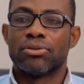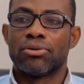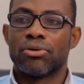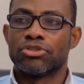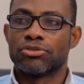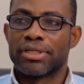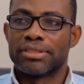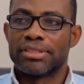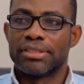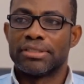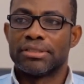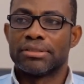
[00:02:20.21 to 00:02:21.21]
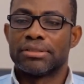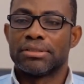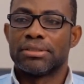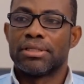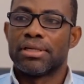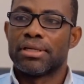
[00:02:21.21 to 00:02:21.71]
or strategies
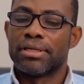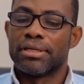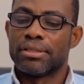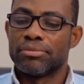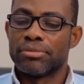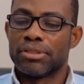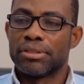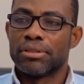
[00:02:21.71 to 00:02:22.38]
in